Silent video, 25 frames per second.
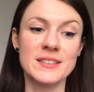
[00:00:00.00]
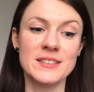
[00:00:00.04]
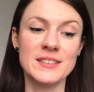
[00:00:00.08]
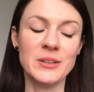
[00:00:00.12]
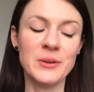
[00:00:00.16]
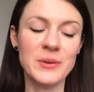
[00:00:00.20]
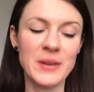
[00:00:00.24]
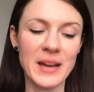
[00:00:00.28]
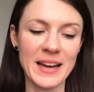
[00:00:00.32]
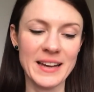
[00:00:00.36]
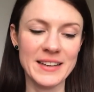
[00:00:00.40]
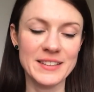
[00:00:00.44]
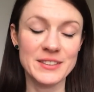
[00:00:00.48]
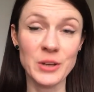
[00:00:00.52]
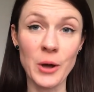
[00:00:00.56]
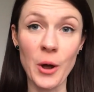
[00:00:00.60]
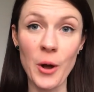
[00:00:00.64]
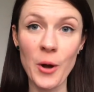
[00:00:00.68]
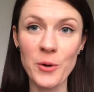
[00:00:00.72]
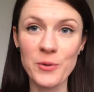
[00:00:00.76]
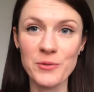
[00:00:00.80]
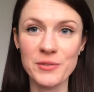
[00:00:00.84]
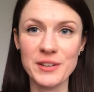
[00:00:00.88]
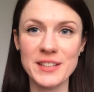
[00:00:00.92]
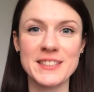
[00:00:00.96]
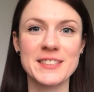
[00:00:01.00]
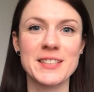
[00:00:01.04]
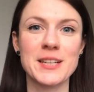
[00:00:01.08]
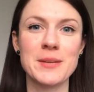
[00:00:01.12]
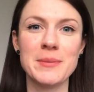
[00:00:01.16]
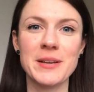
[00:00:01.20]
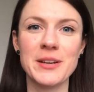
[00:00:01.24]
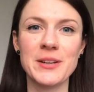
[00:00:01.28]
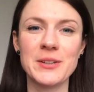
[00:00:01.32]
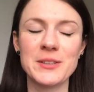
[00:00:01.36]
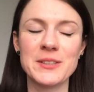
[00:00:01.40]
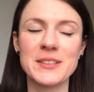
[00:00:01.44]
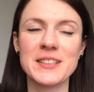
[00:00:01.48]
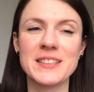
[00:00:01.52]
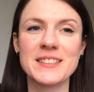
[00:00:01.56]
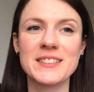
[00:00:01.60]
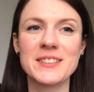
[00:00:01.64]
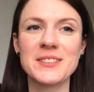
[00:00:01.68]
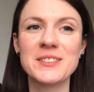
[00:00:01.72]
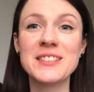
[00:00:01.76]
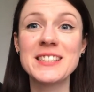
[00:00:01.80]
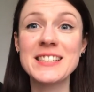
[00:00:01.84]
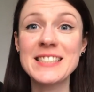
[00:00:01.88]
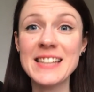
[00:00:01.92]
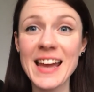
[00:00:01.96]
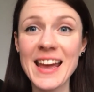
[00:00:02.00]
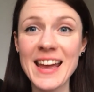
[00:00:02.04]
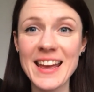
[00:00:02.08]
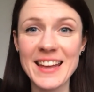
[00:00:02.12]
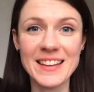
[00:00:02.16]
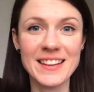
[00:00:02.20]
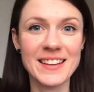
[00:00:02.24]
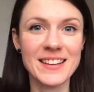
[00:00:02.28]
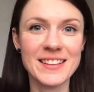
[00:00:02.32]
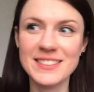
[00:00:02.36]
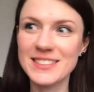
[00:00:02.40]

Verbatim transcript: so yeah, so hopefully it's going to be good. So today,